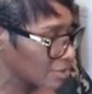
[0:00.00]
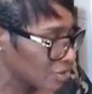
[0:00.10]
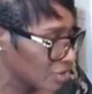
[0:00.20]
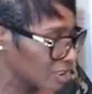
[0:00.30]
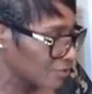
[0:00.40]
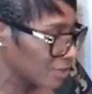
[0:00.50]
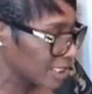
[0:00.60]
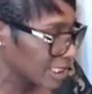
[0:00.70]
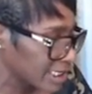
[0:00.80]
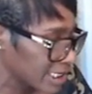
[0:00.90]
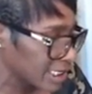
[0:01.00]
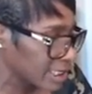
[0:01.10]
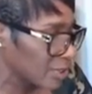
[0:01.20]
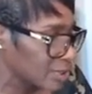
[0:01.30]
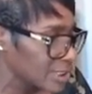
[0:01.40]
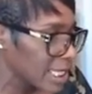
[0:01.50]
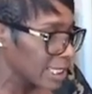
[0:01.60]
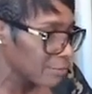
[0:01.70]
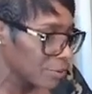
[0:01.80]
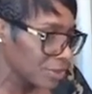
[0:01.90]
just for kicks and giggles
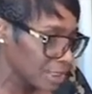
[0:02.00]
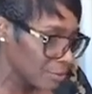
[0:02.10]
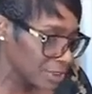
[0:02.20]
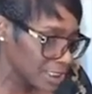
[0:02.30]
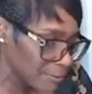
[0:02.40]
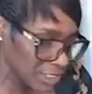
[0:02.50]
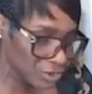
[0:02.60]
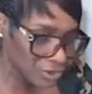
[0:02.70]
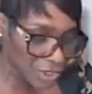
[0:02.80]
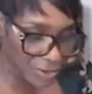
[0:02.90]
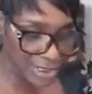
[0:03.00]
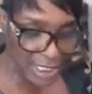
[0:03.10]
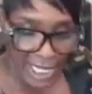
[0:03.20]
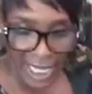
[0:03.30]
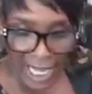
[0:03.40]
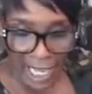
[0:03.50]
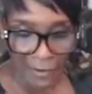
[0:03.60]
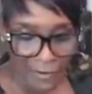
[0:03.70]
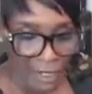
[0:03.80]
and put them with special notes that I have